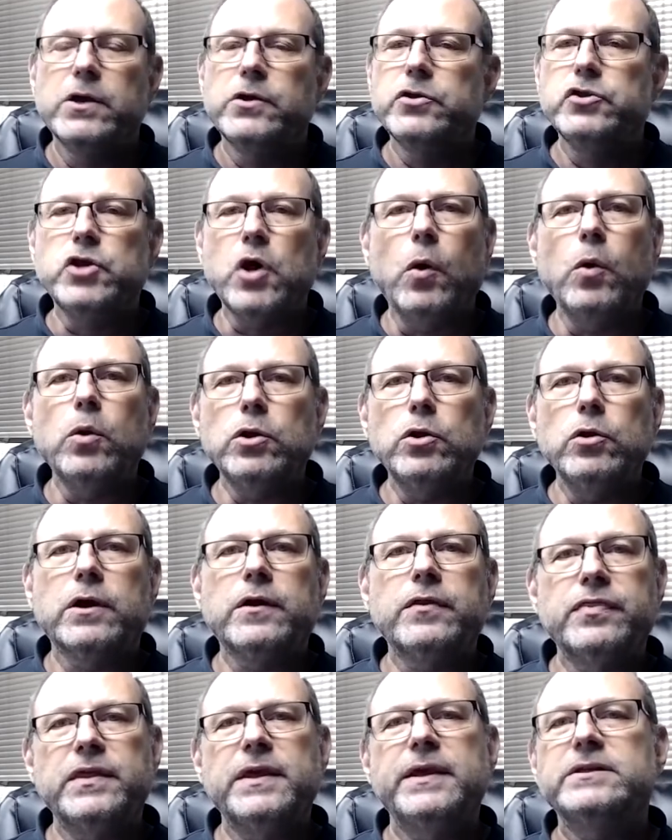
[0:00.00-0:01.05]
Don't look
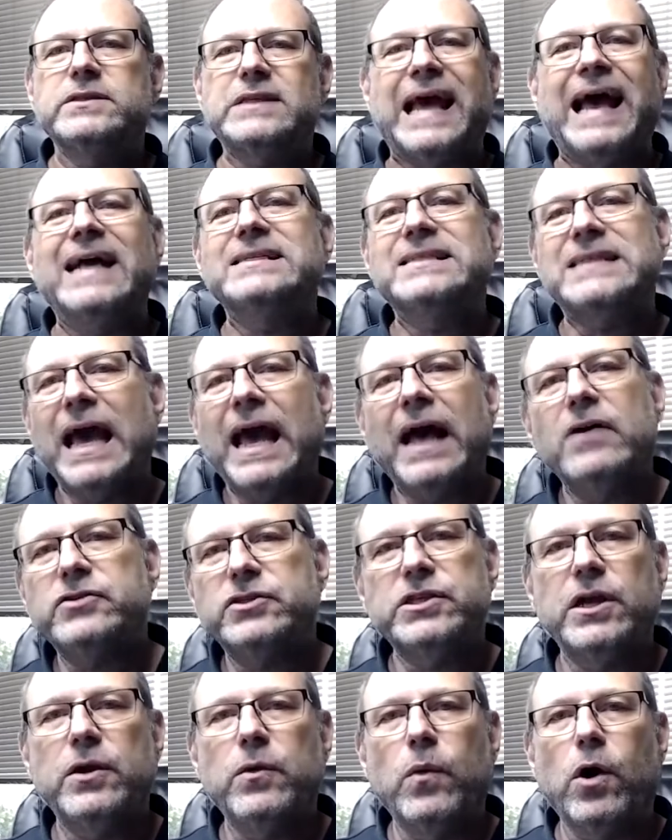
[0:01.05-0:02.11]
at things as how
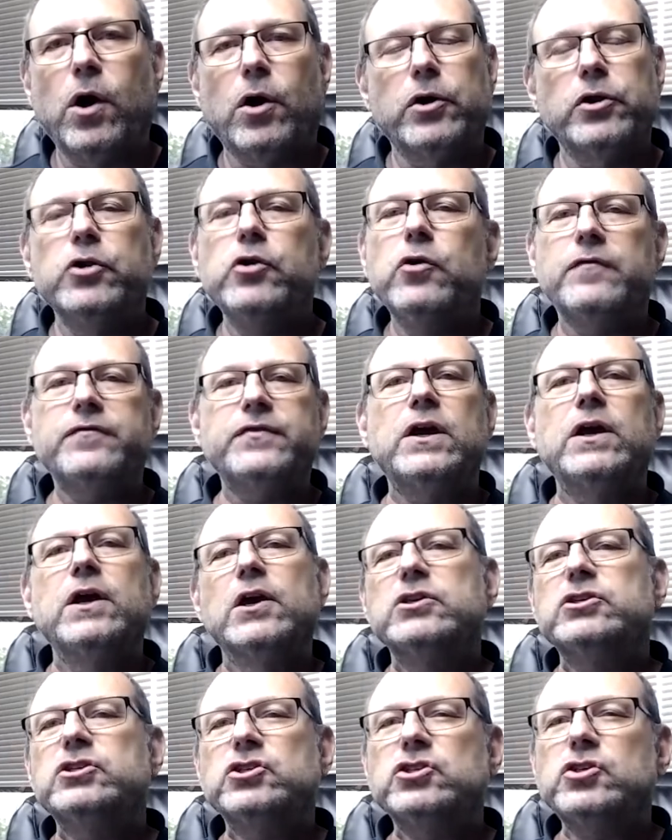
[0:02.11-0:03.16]
they were. You have to
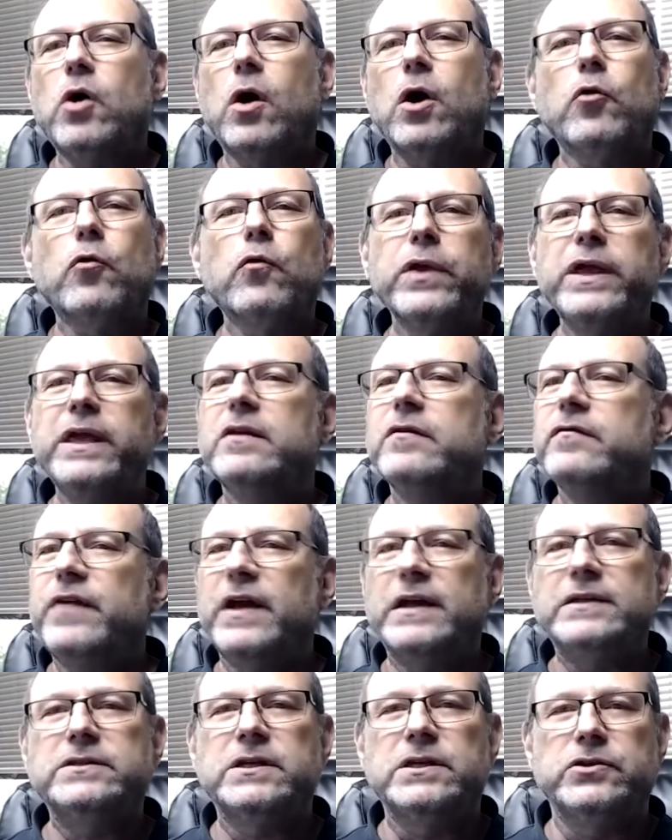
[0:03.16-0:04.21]
start
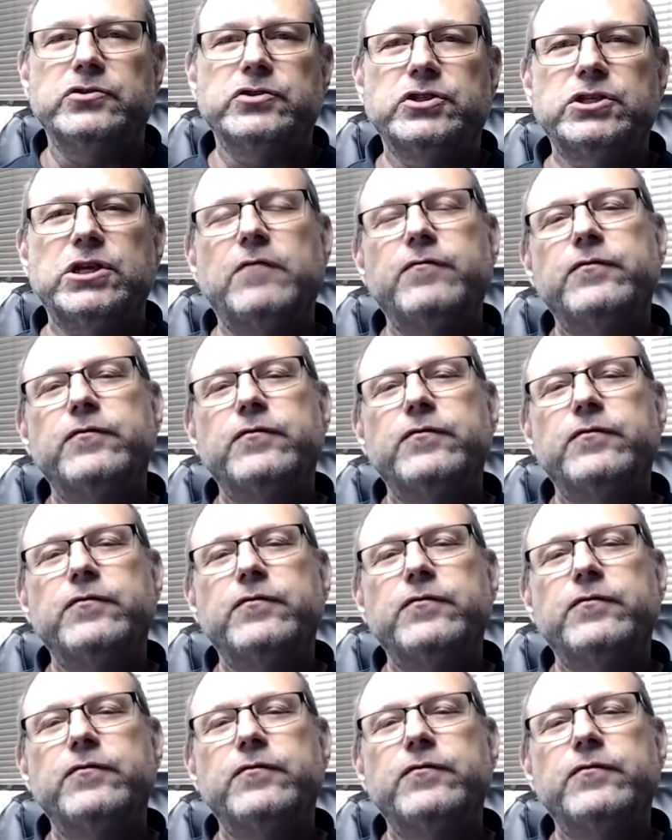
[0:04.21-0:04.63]
reinventing yourself.